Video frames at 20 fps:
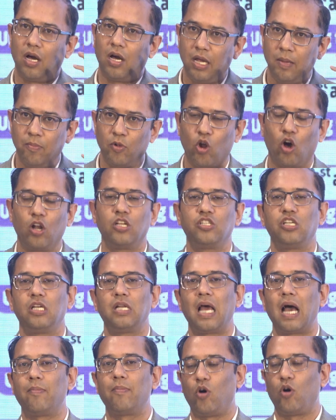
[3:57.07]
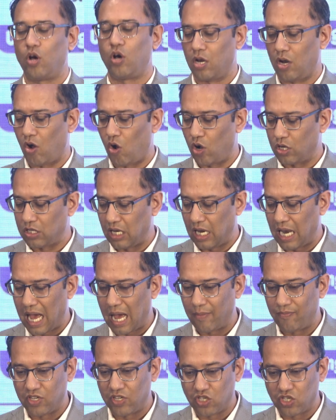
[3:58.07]
immunology lab or the
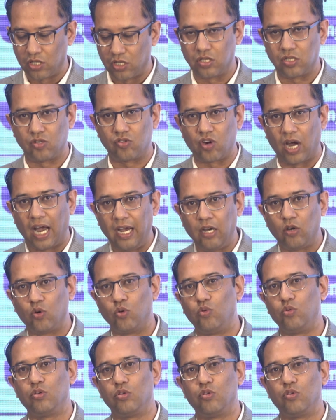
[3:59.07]
lab which is trying to